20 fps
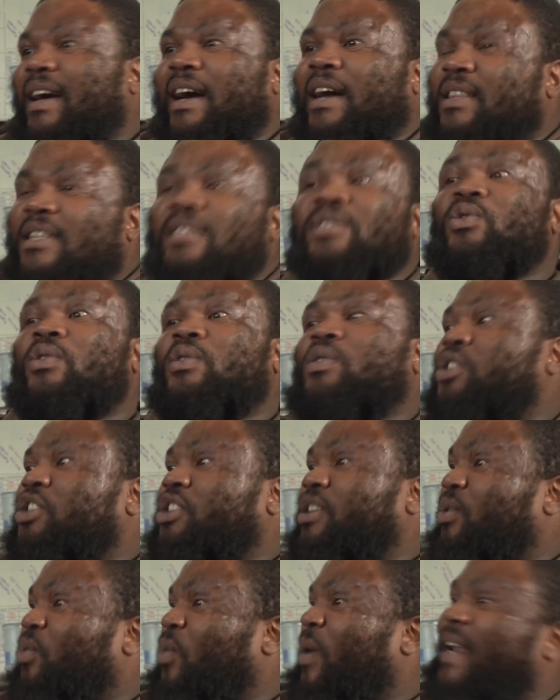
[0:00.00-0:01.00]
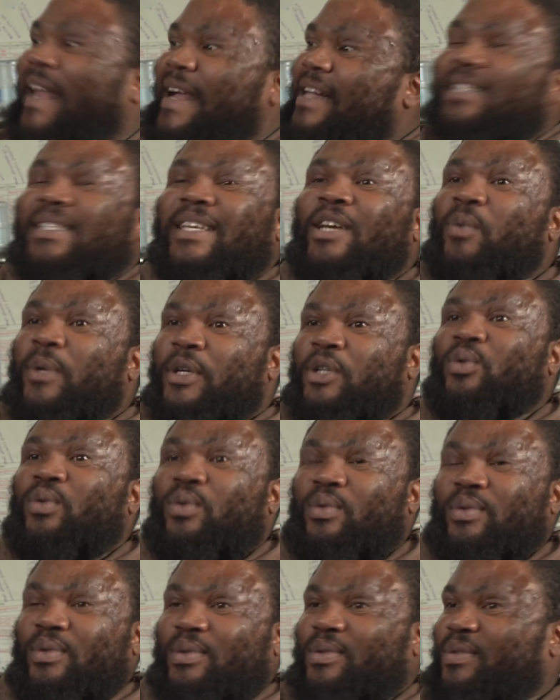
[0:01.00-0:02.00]
other solution? What else can we
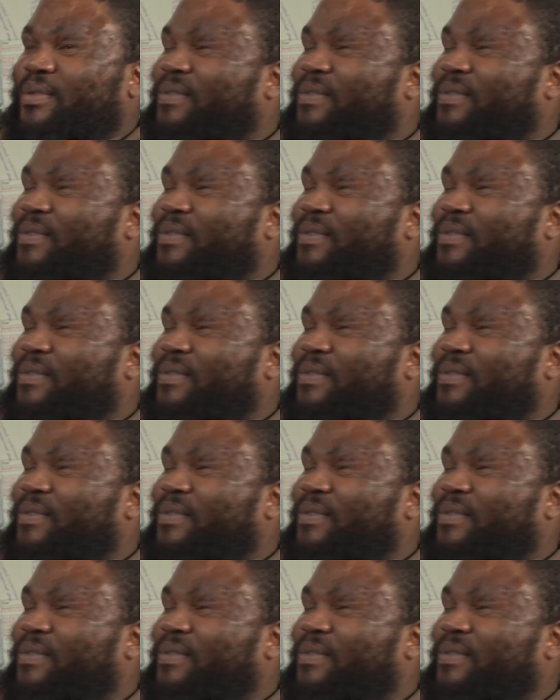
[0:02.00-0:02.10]
do?